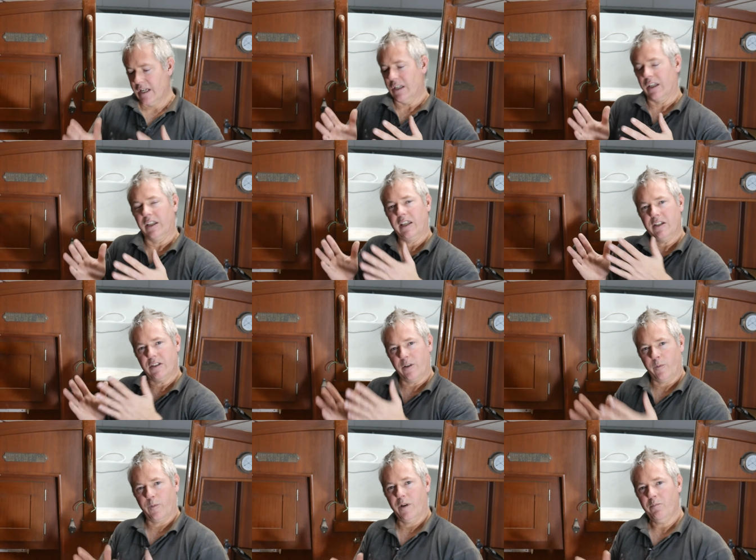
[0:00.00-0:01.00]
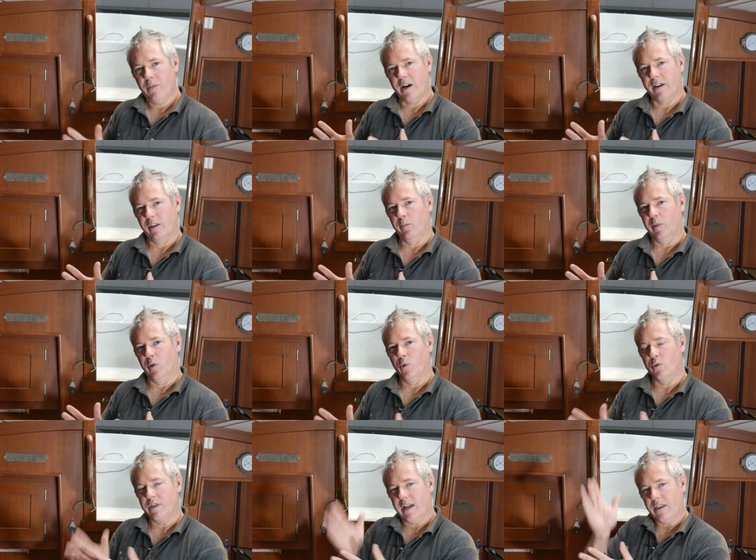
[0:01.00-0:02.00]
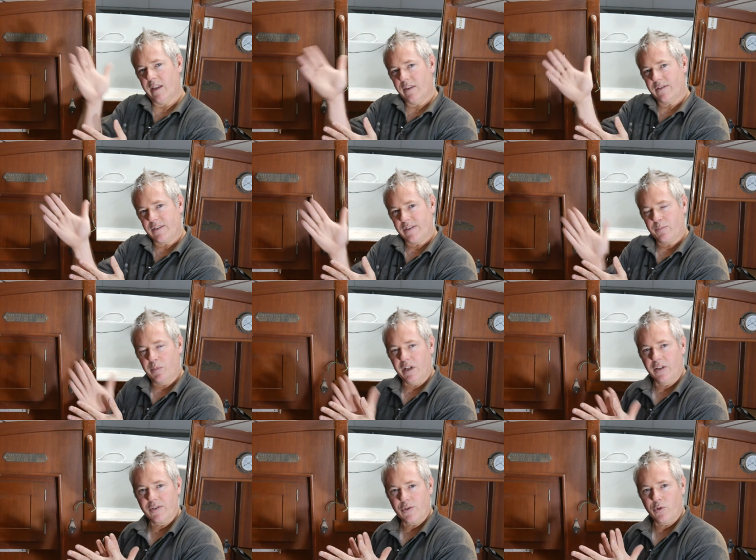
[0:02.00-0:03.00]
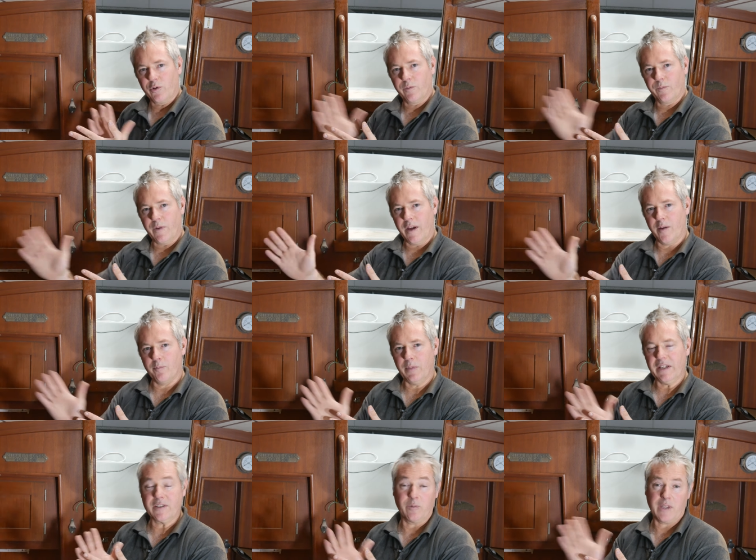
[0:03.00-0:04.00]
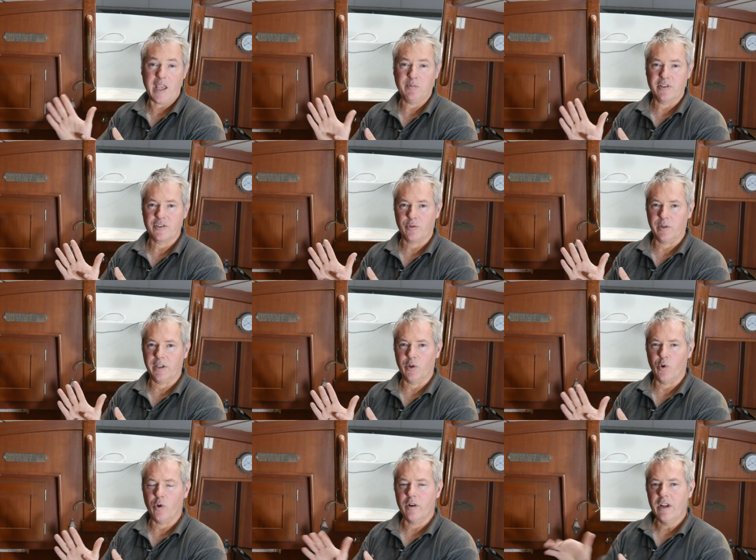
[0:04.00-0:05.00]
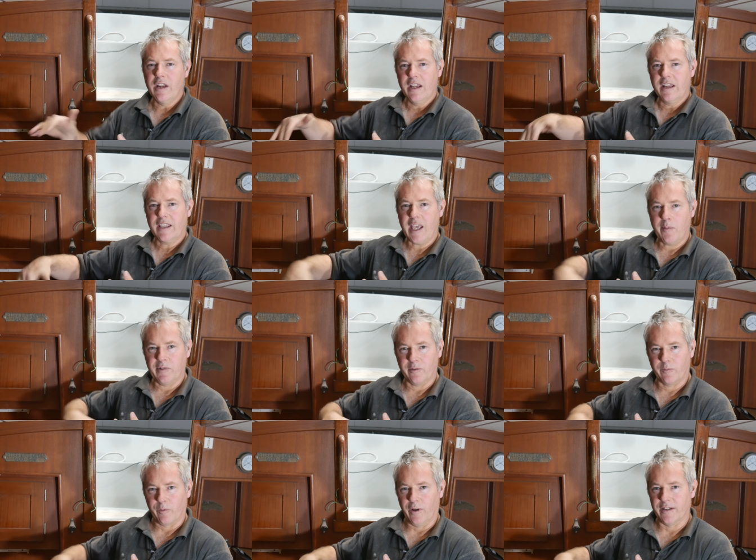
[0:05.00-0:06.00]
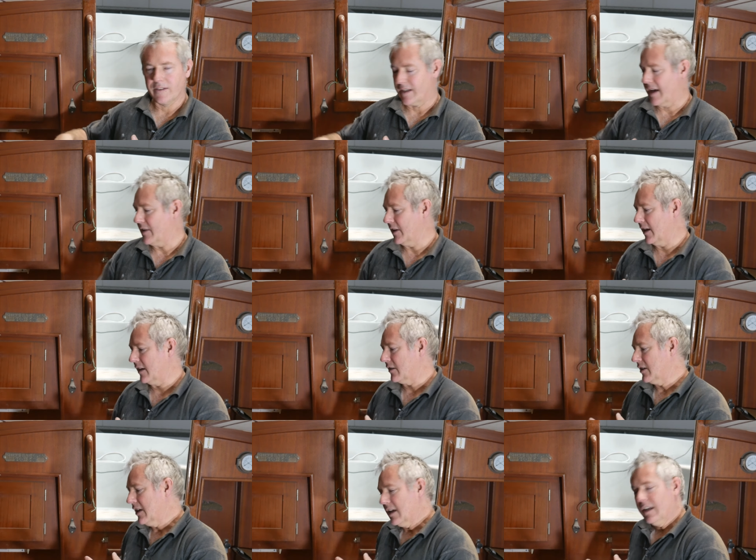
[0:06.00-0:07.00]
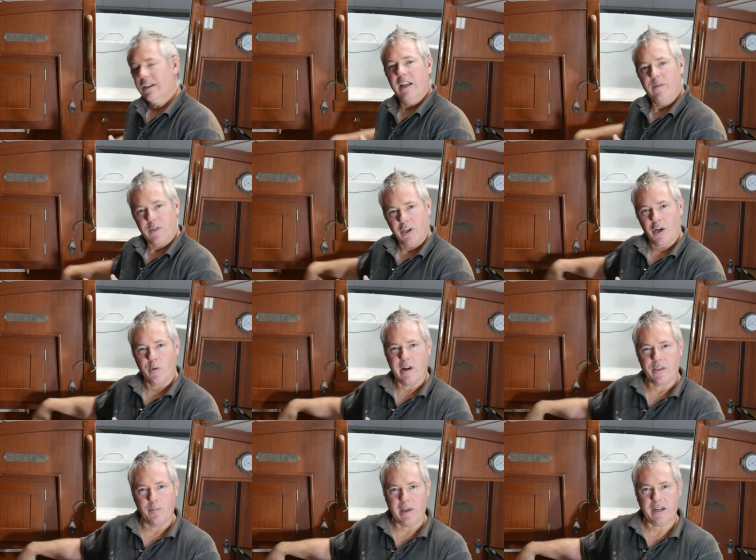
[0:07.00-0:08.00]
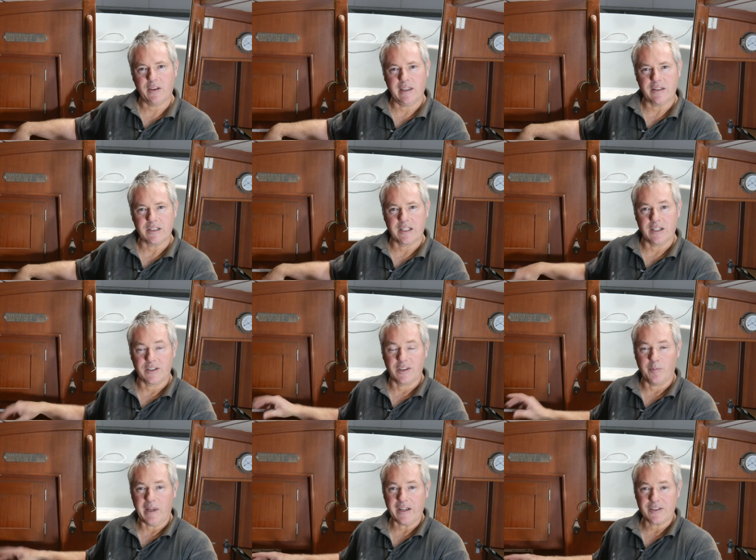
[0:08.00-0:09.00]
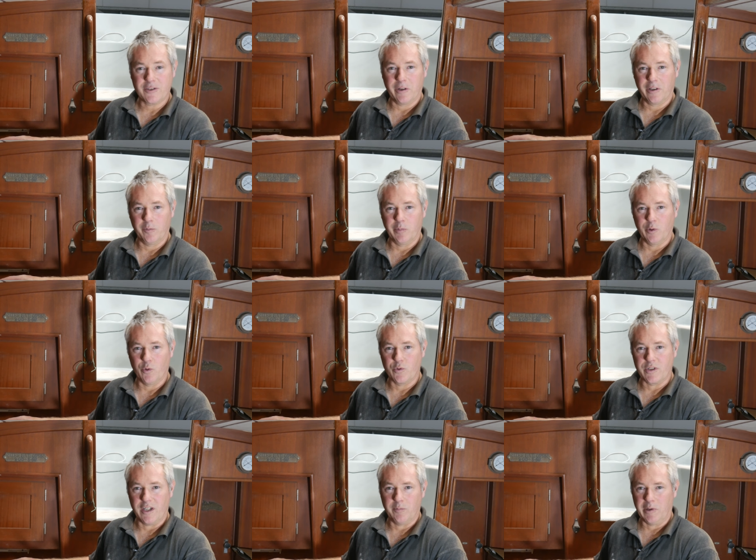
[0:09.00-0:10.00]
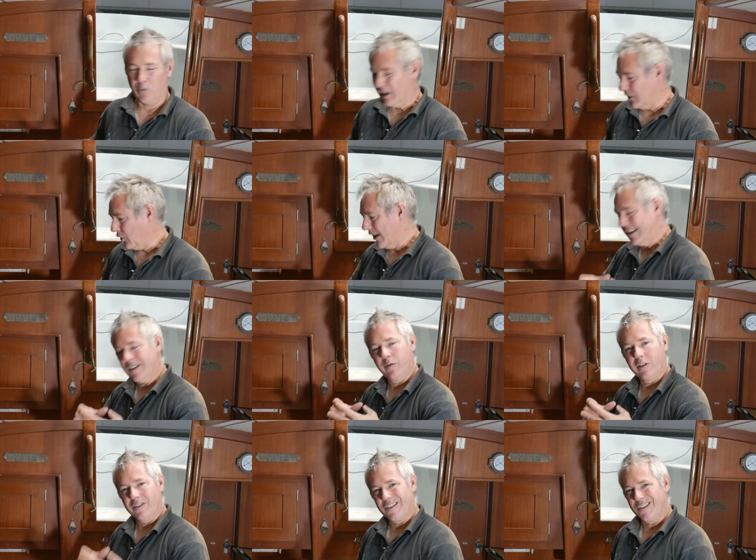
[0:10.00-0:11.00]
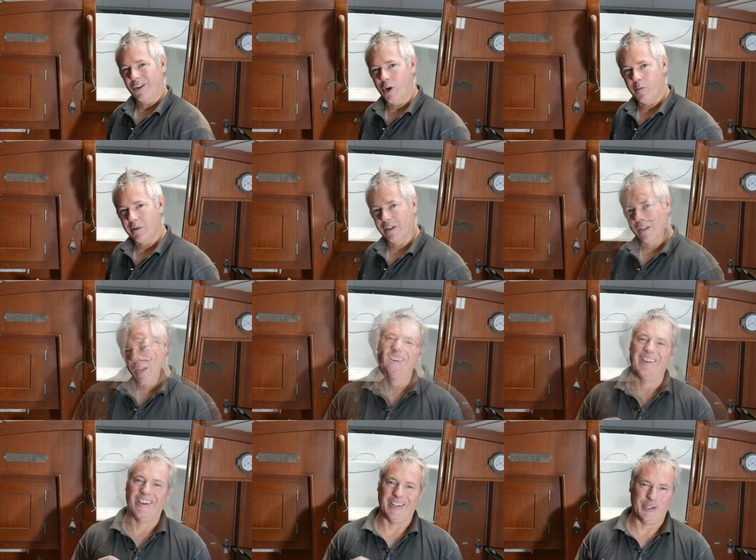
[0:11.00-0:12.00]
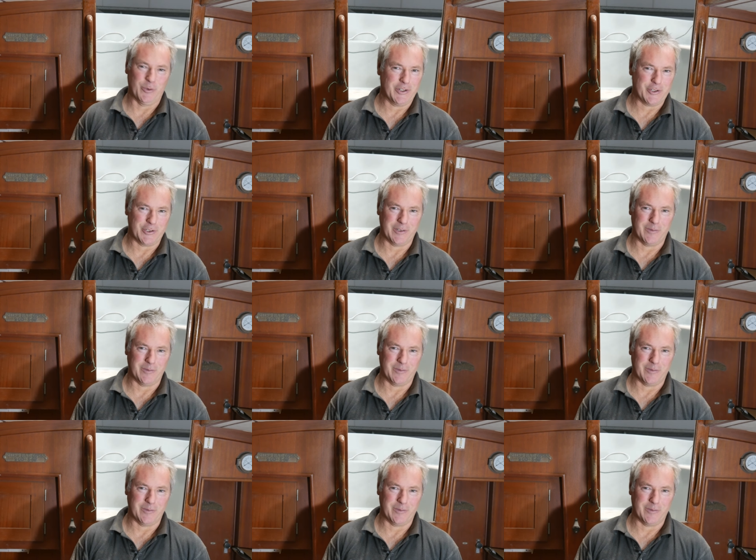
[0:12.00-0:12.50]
you can get to the front part of the bilge and then there's this big sort of um, piece of cabinetry or cabinet front, and then you have to go around the back of that to get to the back side of the bilge, and it'd be really nice if you could just open it up. I knew I shouldn't